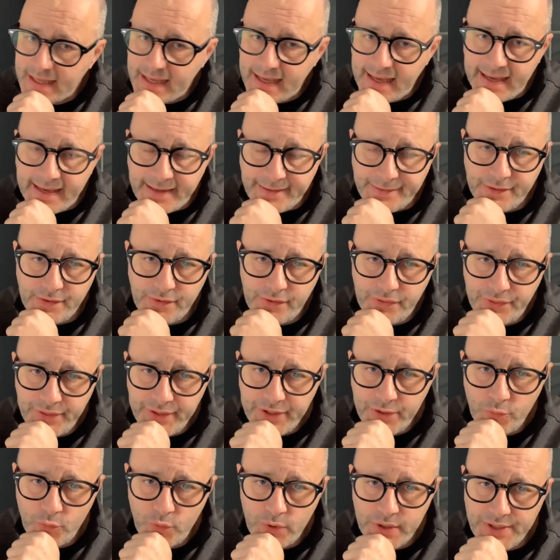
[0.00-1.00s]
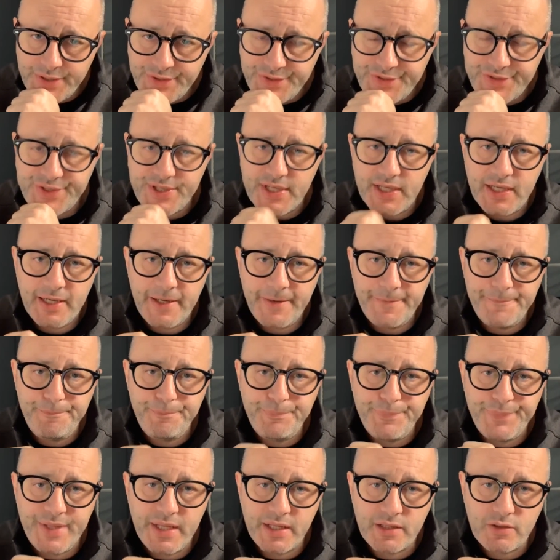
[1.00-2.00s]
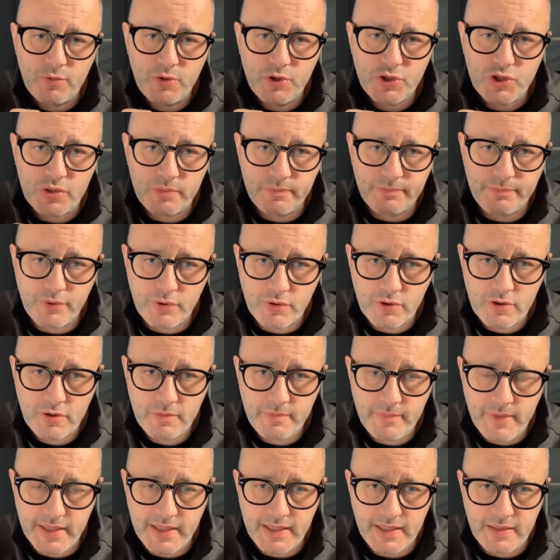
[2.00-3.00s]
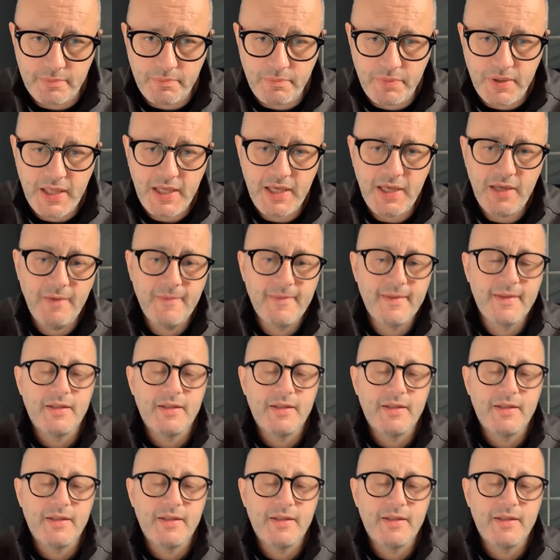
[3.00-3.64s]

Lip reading: And the thing was that Christian Berger, my DP,